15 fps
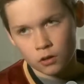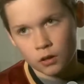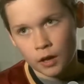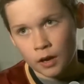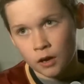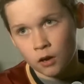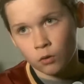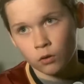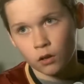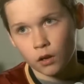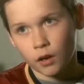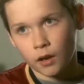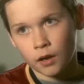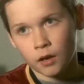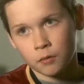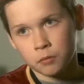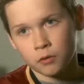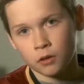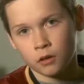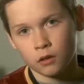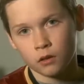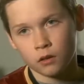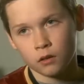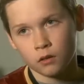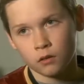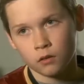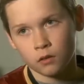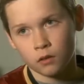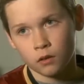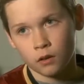how will it
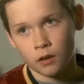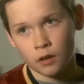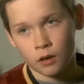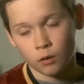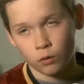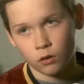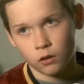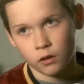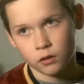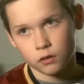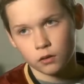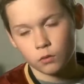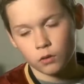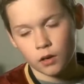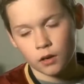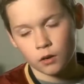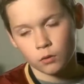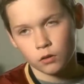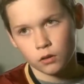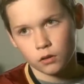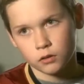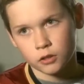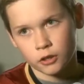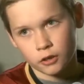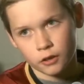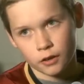happen and how will it, how will it turn